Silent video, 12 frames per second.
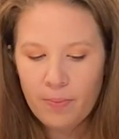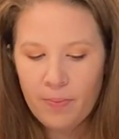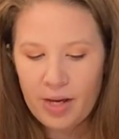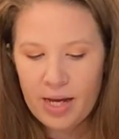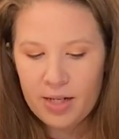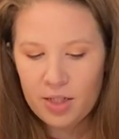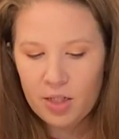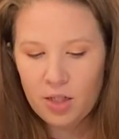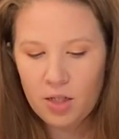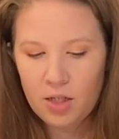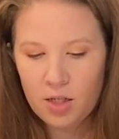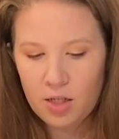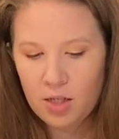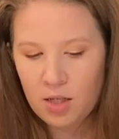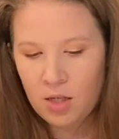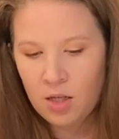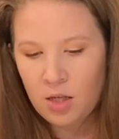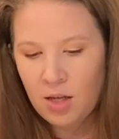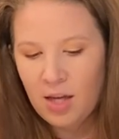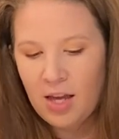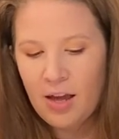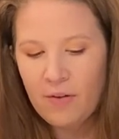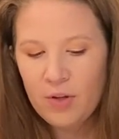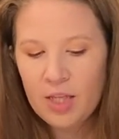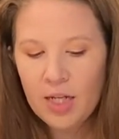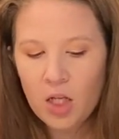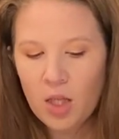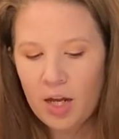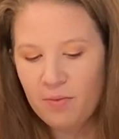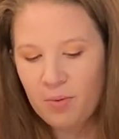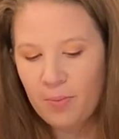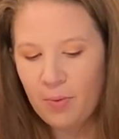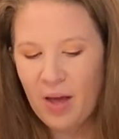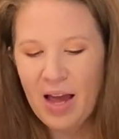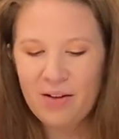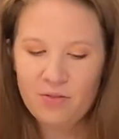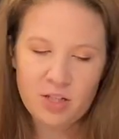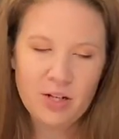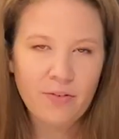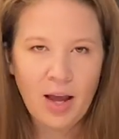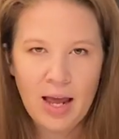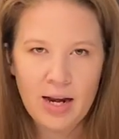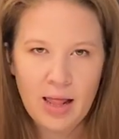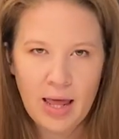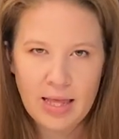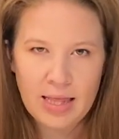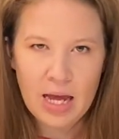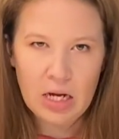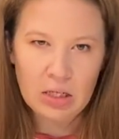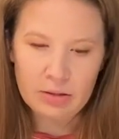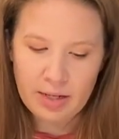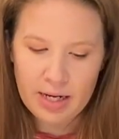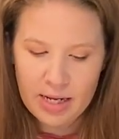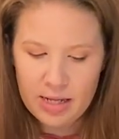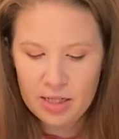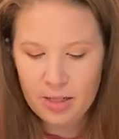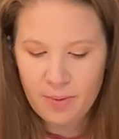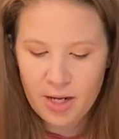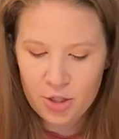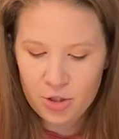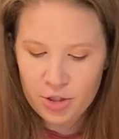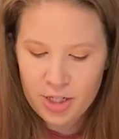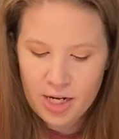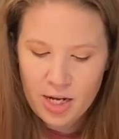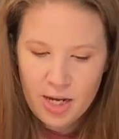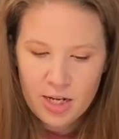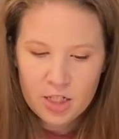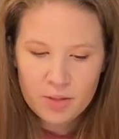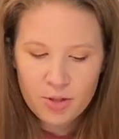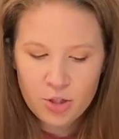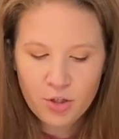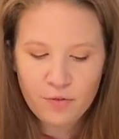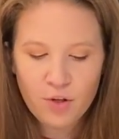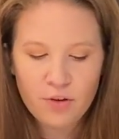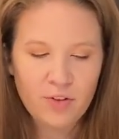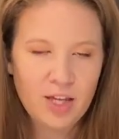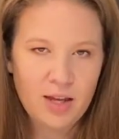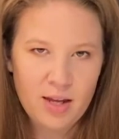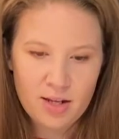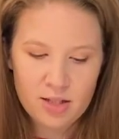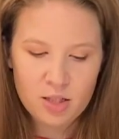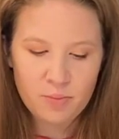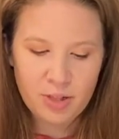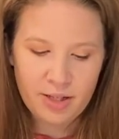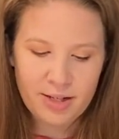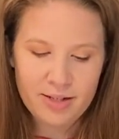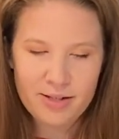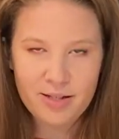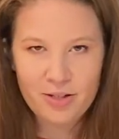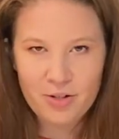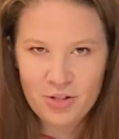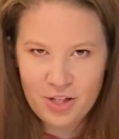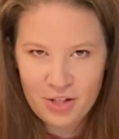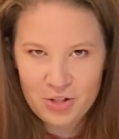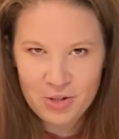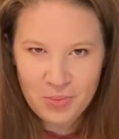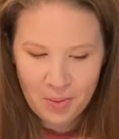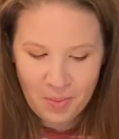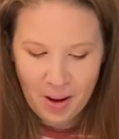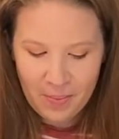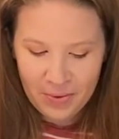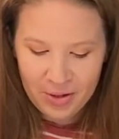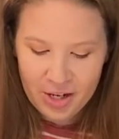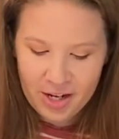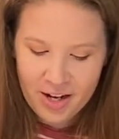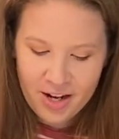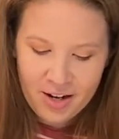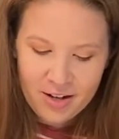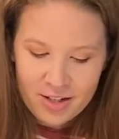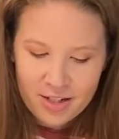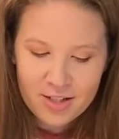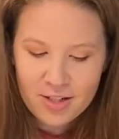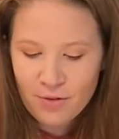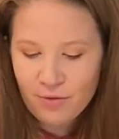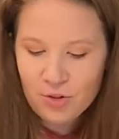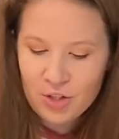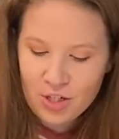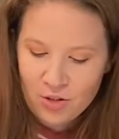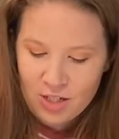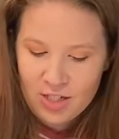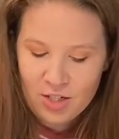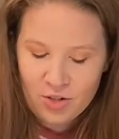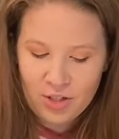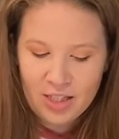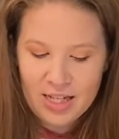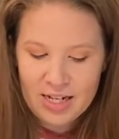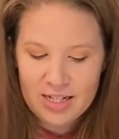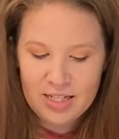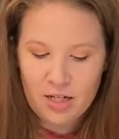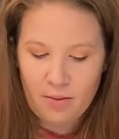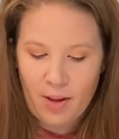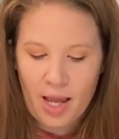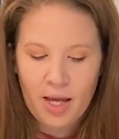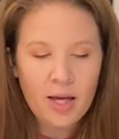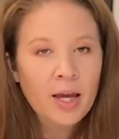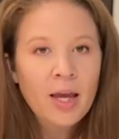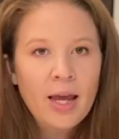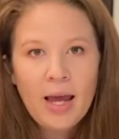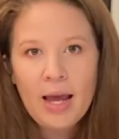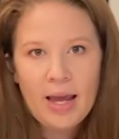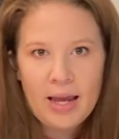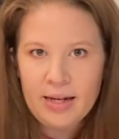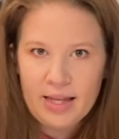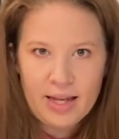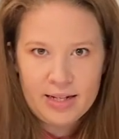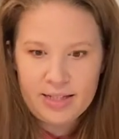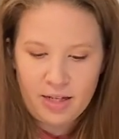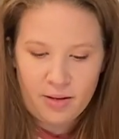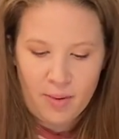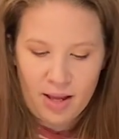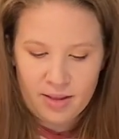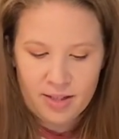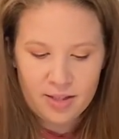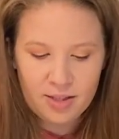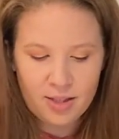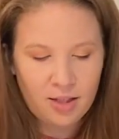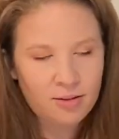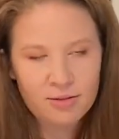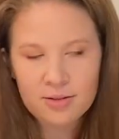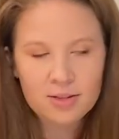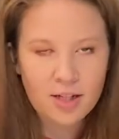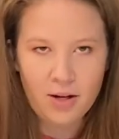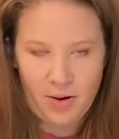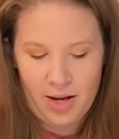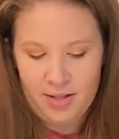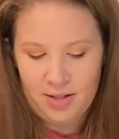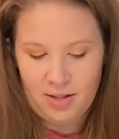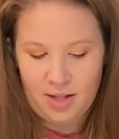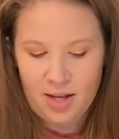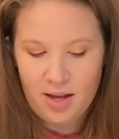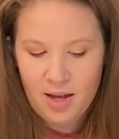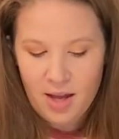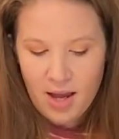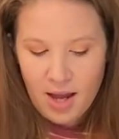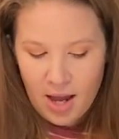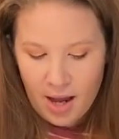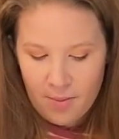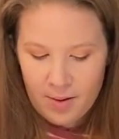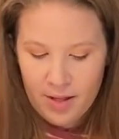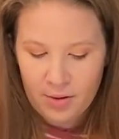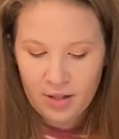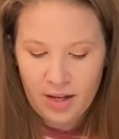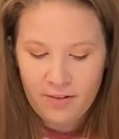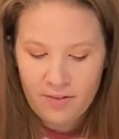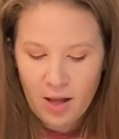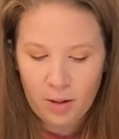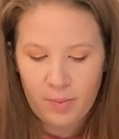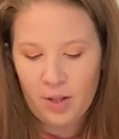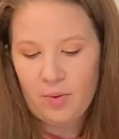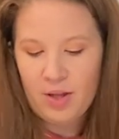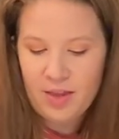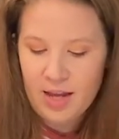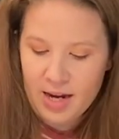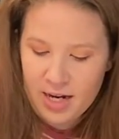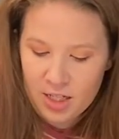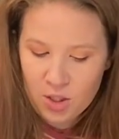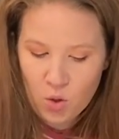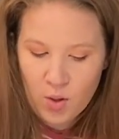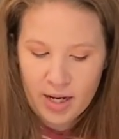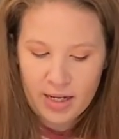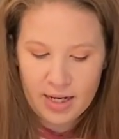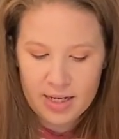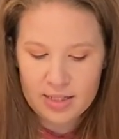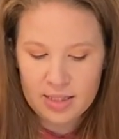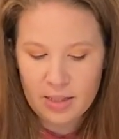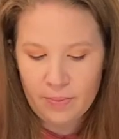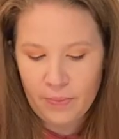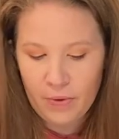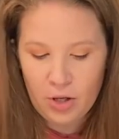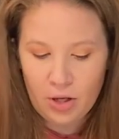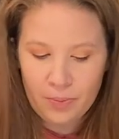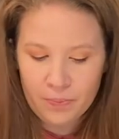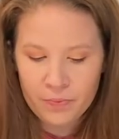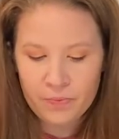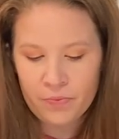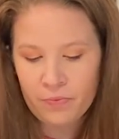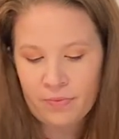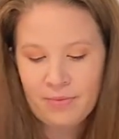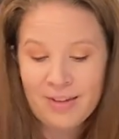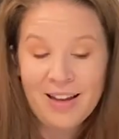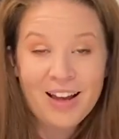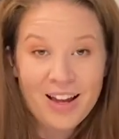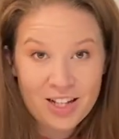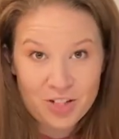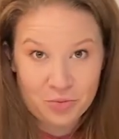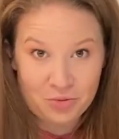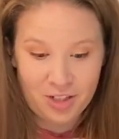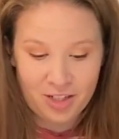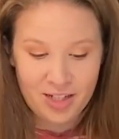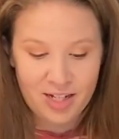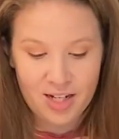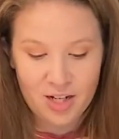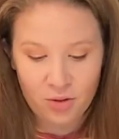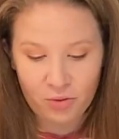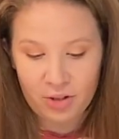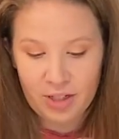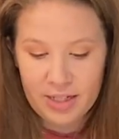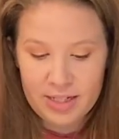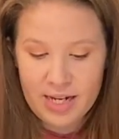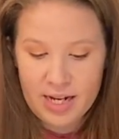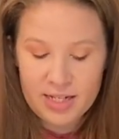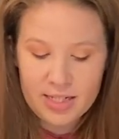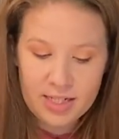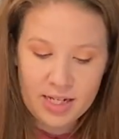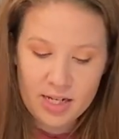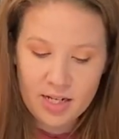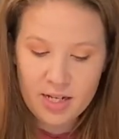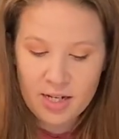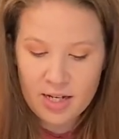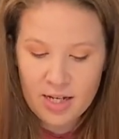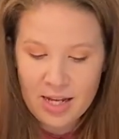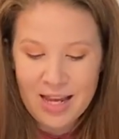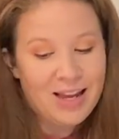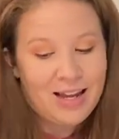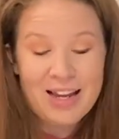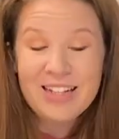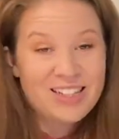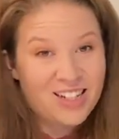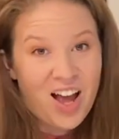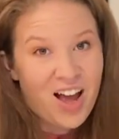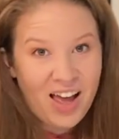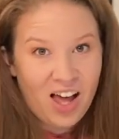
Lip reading: but I feel like a lot of people have stuff kind of like that already in their pantry, especially if you have kids, because Nutella is super popular. So if you do, this is really easy to make. Again, kids can make this so easily, and they would love helping with it. It's quick, it's simple, it's really tasty. It's not